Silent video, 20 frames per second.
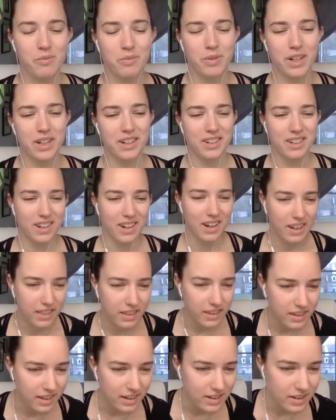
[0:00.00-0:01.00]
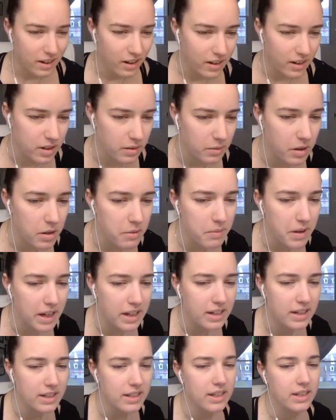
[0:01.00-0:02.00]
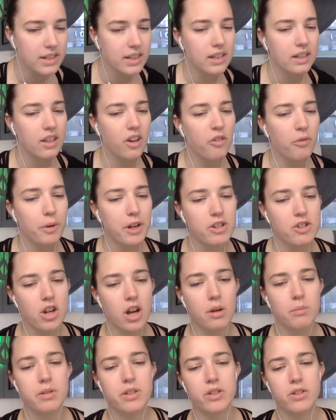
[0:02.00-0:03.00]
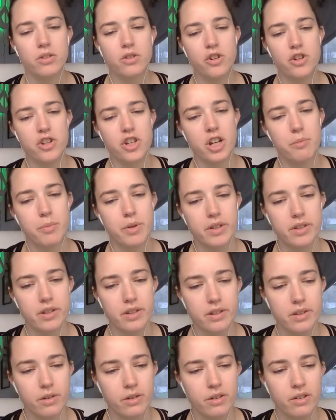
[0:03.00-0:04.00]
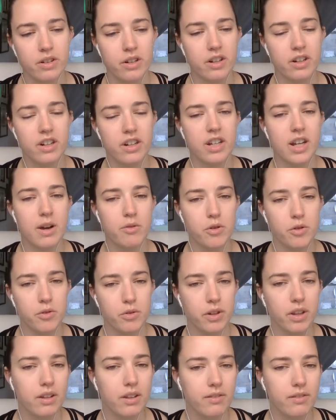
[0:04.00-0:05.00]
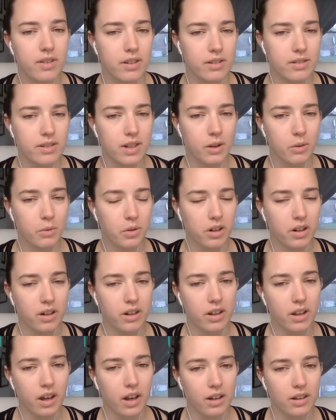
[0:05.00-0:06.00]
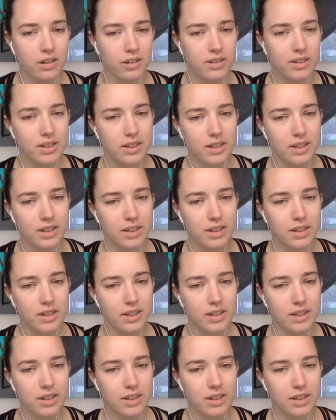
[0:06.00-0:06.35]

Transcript: But I think that's awesome. Amanda says, I love my job as a crochet business owner. It never really feels like work. Yeah.